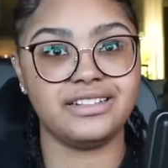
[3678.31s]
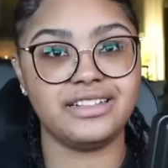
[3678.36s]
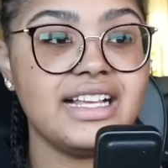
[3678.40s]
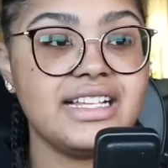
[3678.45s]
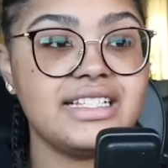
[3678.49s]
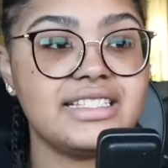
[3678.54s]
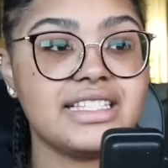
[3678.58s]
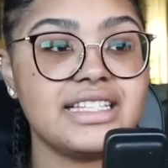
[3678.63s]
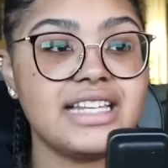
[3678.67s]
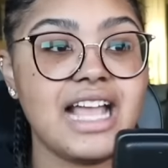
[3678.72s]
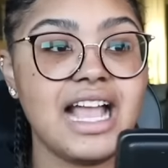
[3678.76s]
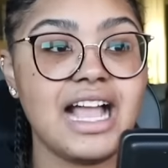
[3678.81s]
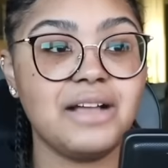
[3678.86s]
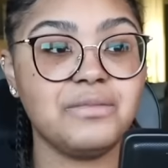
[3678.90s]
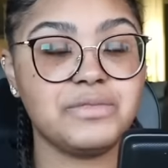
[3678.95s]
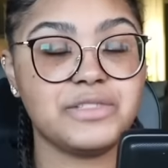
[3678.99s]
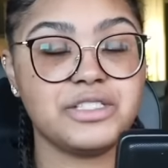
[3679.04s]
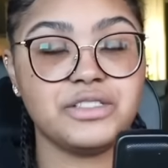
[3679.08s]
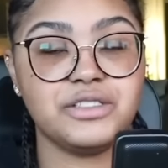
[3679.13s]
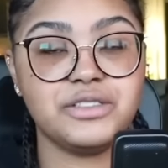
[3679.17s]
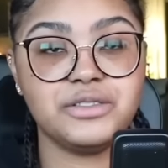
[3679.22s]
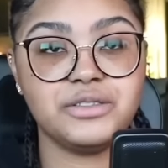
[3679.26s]
It's an
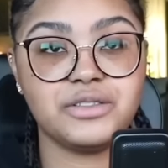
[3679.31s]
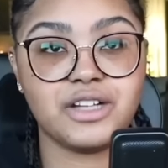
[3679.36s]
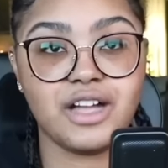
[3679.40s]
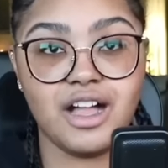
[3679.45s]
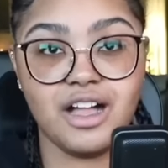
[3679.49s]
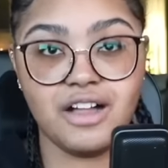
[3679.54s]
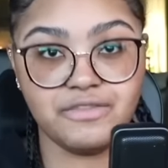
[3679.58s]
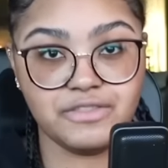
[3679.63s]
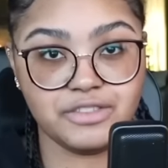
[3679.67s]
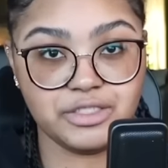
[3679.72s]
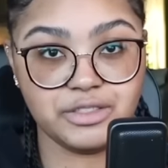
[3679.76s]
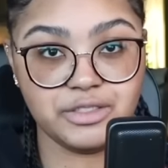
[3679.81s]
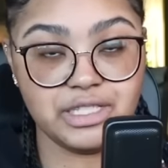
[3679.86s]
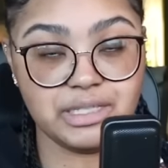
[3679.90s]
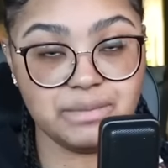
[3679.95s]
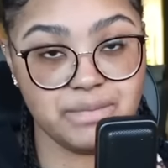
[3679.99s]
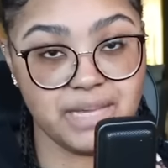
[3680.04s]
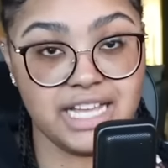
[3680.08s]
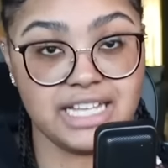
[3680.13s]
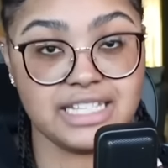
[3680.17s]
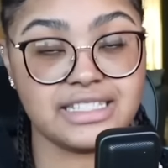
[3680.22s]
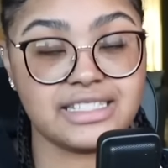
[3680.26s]
absolute convoluted
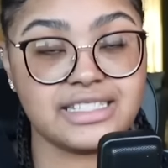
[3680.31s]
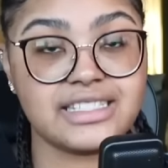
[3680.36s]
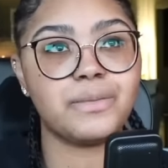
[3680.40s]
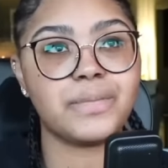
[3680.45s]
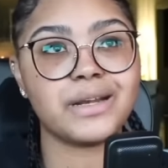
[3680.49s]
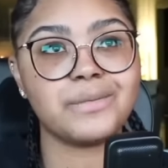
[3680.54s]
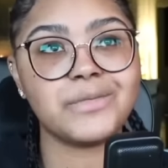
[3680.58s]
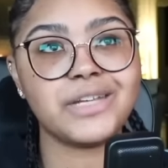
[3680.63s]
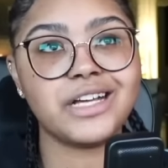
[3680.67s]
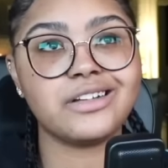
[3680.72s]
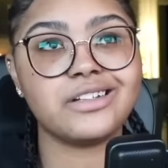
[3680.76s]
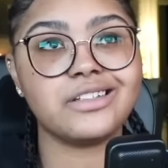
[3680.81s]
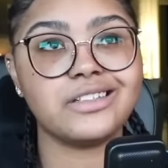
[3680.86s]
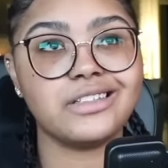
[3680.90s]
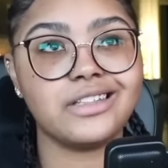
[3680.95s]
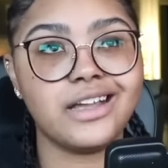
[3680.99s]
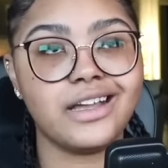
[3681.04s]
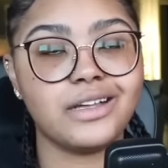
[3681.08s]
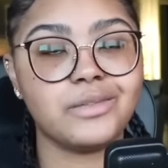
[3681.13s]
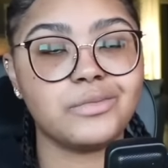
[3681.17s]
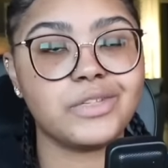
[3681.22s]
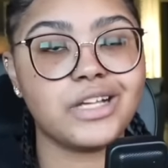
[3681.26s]
mess, but I'm not gonna
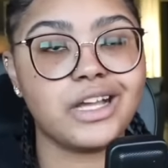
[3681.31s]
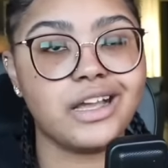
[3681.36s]
lie, I